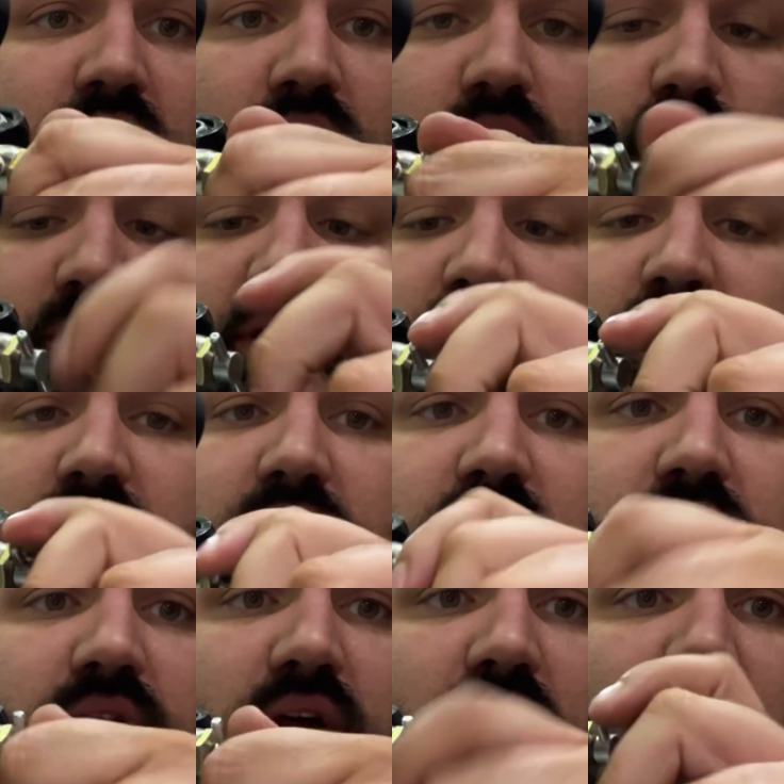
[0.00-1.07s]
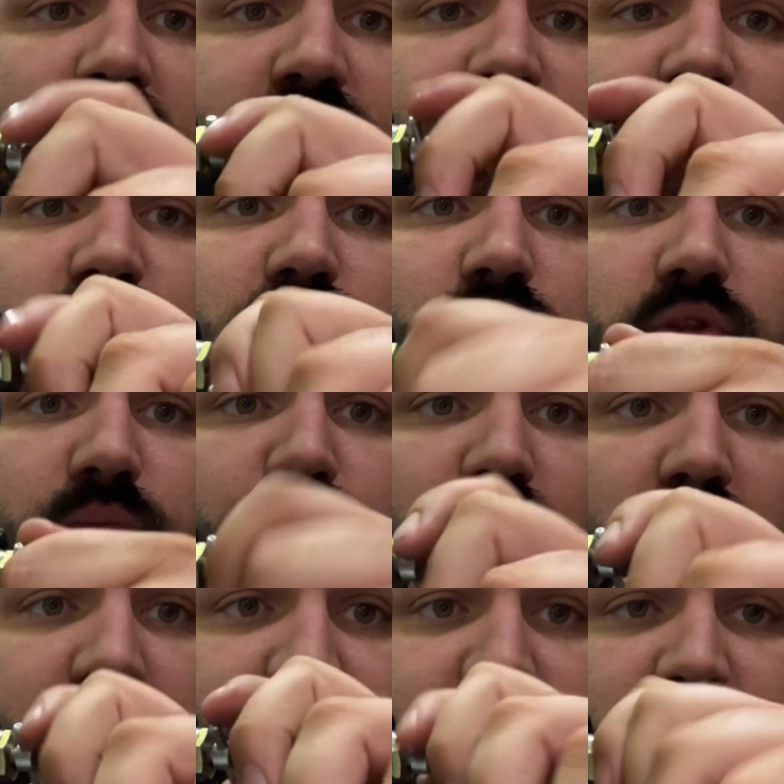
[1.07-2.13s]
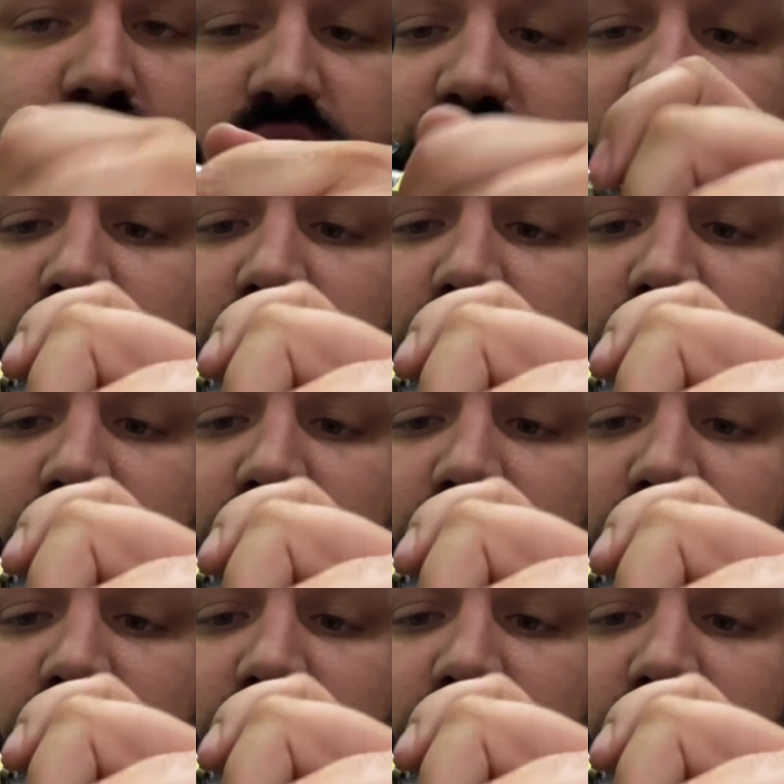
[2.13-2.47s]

we unscrew the plunger to